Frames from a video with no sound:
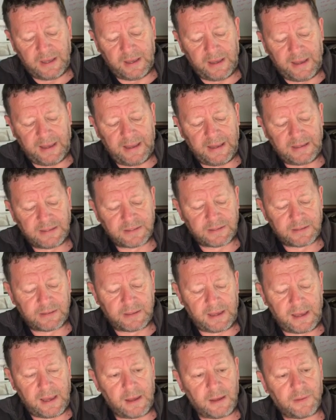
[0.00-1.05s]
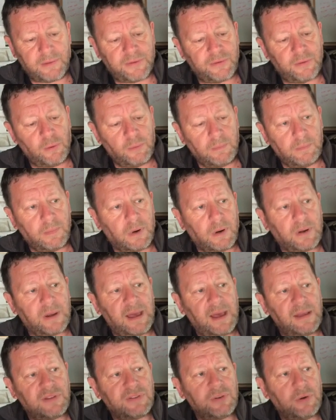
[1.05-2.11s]
is the thumb. Okay,
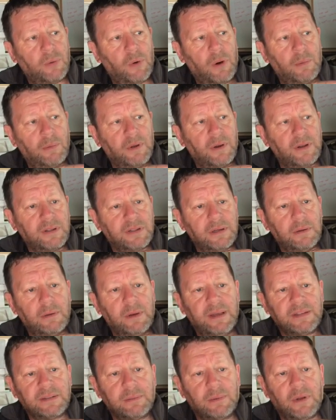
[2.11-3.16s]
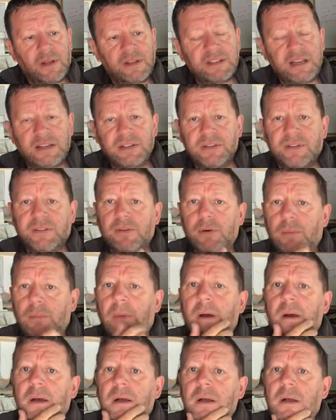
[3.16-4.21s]
so what I'm going to do is we'll attach the thumb
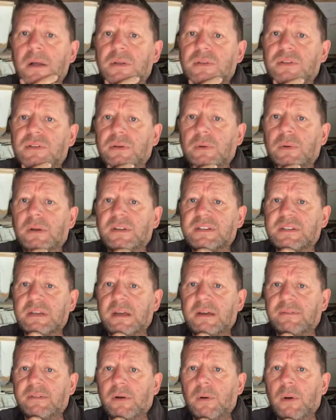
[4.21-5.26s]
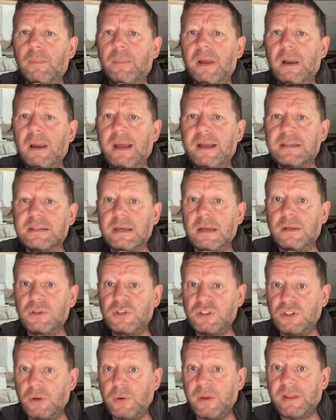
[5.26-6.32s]
to a servo a bit later and
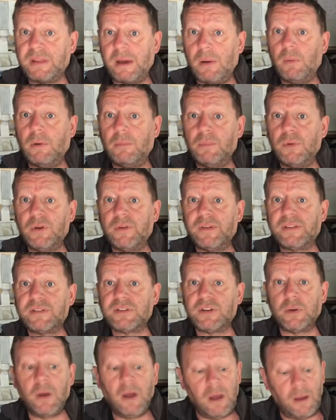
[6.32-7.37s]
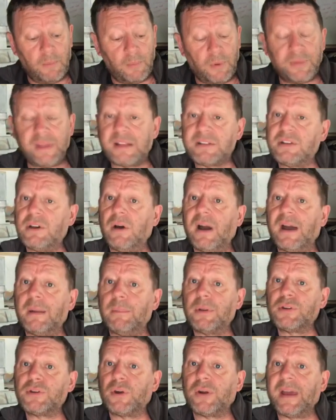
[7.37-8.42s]
show you that one moving too. But that's our
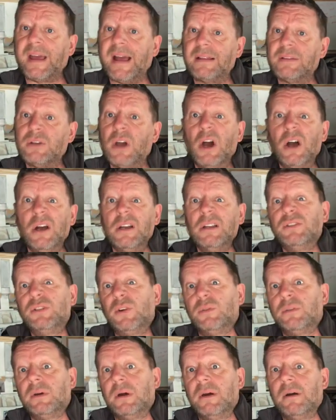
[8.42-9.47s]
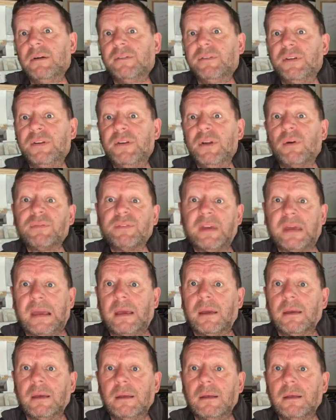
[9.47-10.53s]
animatronic hand, done for nothing.
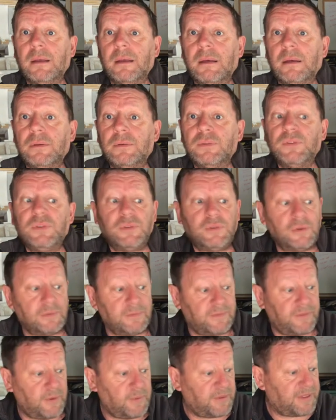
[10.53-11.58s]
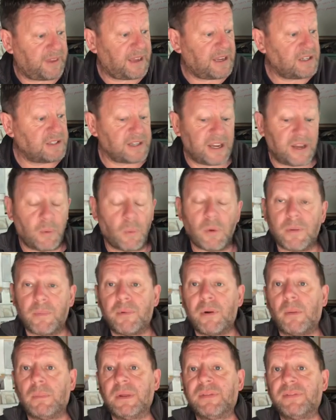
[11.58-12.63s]
Done for things that you would have
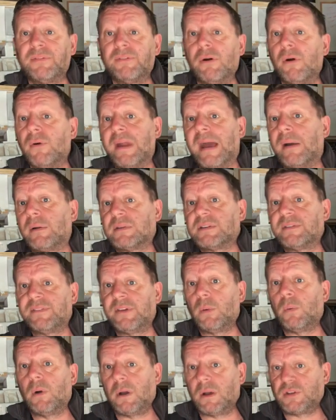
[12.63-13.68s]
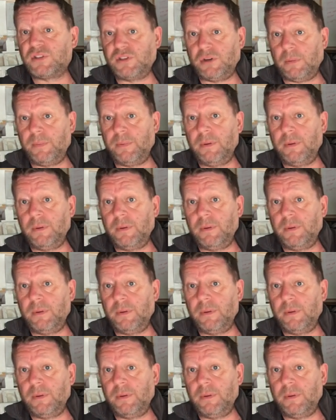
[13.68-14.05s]
probably thrown out of your workshop.